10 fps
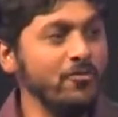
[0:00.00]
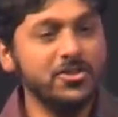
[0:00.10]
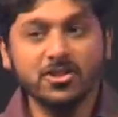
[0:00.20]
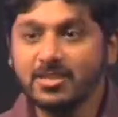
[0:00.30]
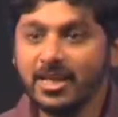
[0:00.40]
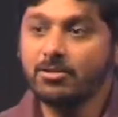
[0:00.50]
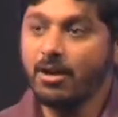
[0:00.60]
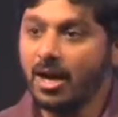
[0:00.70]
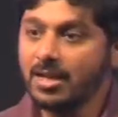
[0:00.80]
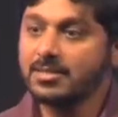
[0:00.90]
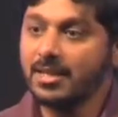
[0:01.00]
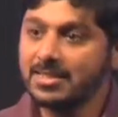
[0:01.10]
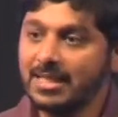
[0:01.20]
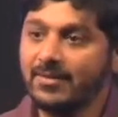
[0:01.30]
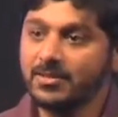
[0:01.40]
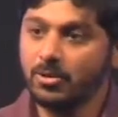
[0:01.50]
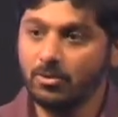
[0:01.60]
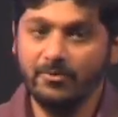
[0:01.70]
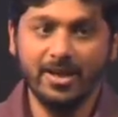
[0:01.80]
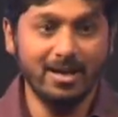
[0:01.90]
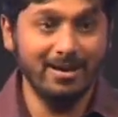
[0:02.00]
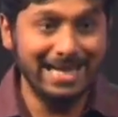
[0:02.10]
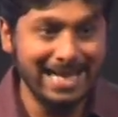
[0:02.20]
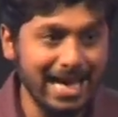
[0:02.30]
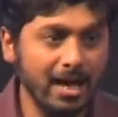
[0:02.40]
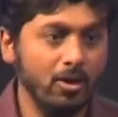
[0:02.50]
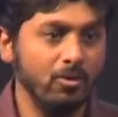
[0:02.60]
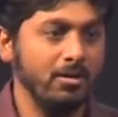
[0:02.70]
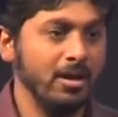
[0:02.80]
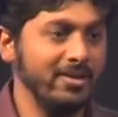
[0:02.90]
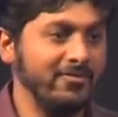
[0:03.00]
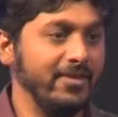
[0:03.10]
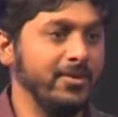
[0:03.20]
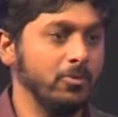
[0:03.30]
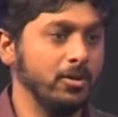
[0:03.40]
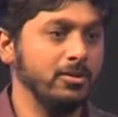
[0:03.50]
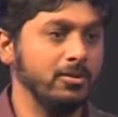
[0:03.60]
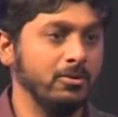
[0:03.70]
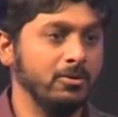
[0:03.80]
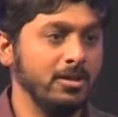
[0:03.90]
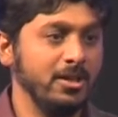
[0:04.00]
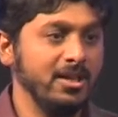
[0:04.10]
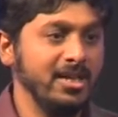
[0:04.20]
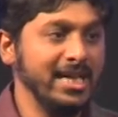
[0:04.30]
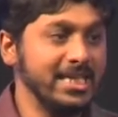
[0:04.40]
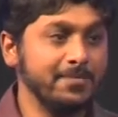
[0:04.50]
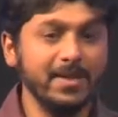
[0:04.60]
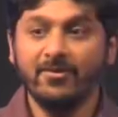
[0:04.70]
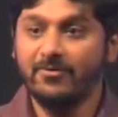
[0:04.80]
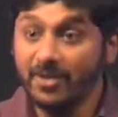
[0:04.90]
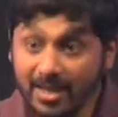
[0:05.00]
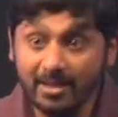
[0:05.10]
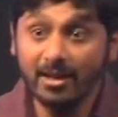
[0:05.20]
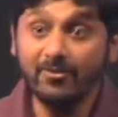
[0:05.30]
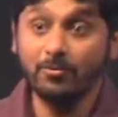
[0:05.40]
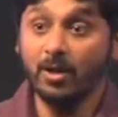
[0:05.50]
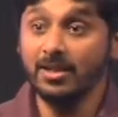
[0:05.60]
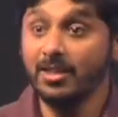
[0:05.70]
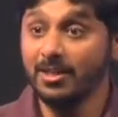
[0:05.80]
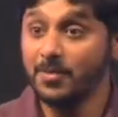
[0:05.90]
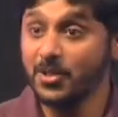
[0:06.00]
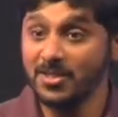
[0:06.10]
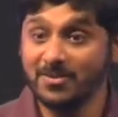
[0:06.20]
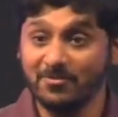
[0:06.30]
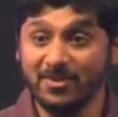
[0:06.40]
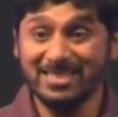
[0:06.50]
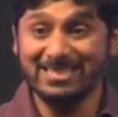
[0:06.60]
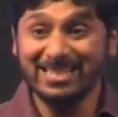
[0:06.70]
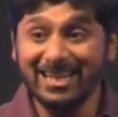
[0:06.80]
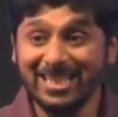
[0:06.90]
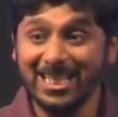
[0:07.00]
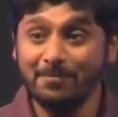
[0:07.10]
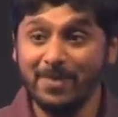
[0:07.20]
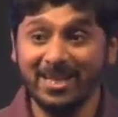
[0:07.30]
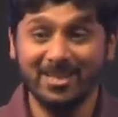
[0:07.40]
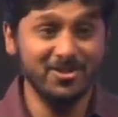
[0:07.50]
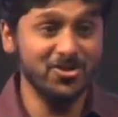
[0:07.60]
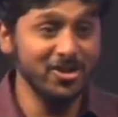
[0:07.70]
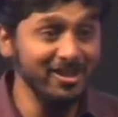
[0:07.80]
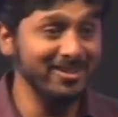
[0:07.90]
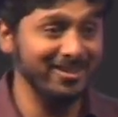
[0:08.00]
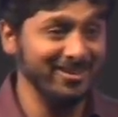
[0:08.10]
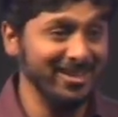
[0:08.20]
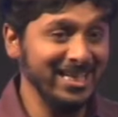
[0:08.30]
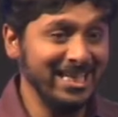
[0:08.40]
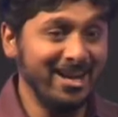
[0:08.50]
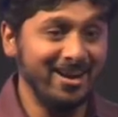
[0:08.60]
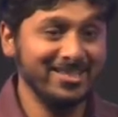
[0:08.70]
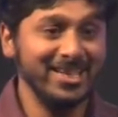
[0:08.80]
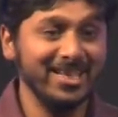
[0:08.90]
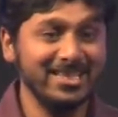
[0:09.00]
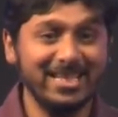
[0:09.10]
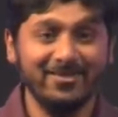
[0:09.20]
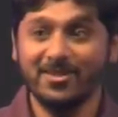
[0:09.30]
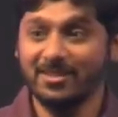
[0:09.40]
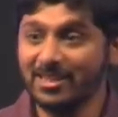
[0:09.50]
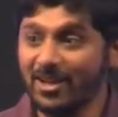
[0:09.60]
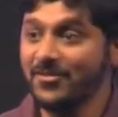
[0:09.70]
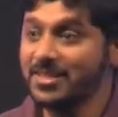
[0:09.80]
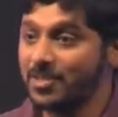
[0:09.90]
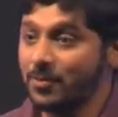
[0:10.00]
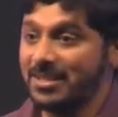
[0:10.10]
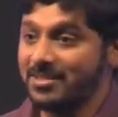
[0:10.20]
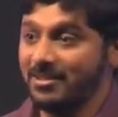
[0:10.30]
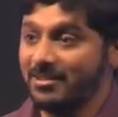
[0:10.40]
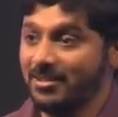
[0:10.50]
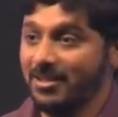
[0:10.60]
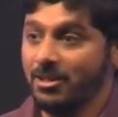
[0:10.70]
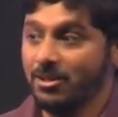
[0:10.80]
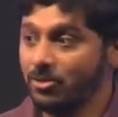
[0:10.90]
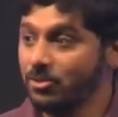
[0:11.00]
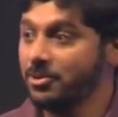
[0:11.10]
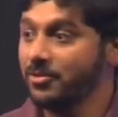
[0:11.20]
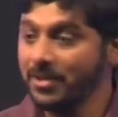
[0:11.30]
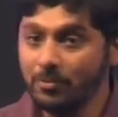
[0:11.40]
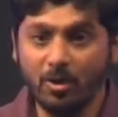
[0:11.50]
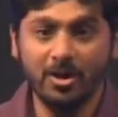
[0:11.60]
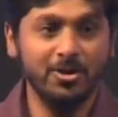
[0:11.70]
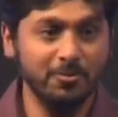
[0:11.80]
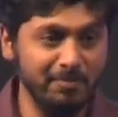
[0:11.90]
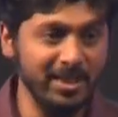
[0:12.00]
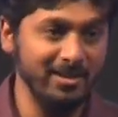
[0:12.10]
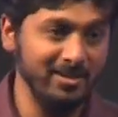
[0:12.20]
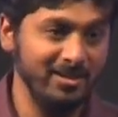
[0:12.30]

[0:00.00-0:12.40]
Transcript: we just need to ask ourselves who we are now and where we want to go. It has been a very rough 1 year because we are suddenly being children, asking ourselves the toughest question, who do we want to be?